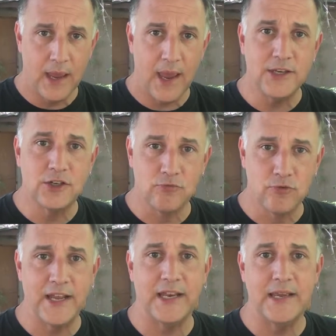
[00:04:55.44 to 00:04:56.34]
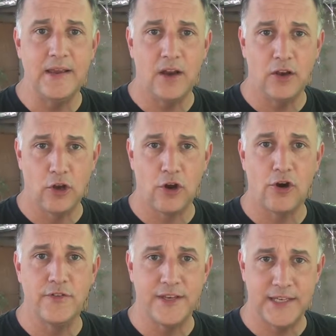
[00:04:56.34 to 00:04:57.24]
and to really
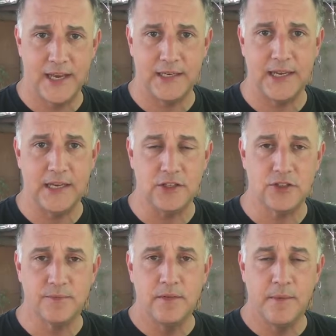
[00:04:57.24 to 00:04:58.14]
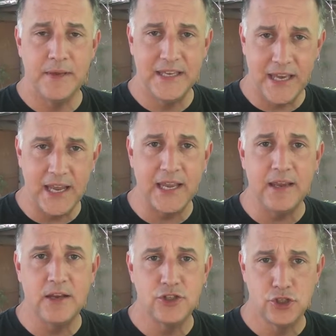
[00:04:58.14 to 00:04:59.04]
learn the techniques. The
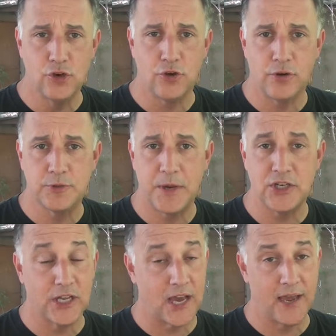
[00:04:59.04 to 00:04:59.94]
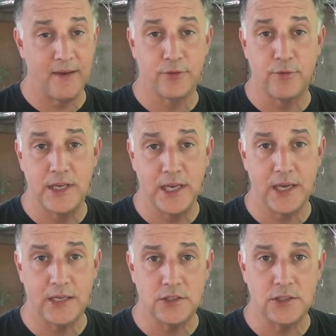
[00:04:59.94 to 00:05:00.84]
beginning shooter, especially I have 3
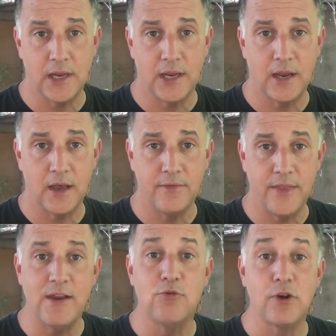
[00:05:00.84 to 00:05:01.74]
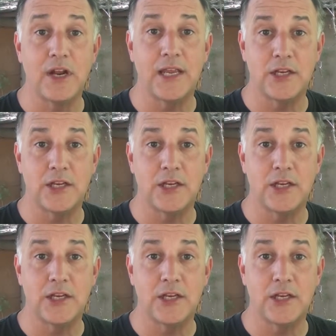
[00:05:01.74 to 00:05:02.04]
kids, and they really